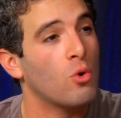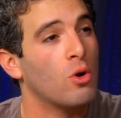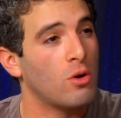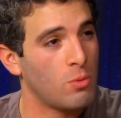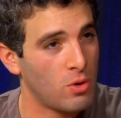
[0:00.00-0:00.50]
Yeah,
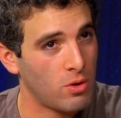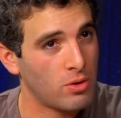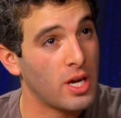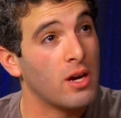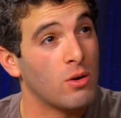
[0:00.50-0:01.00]

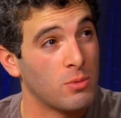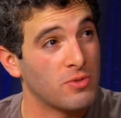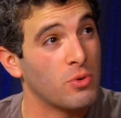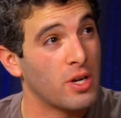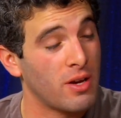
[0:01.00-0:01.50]

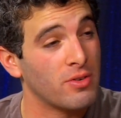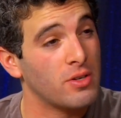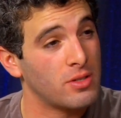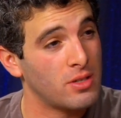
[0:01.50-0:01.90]
almost 4.5 years.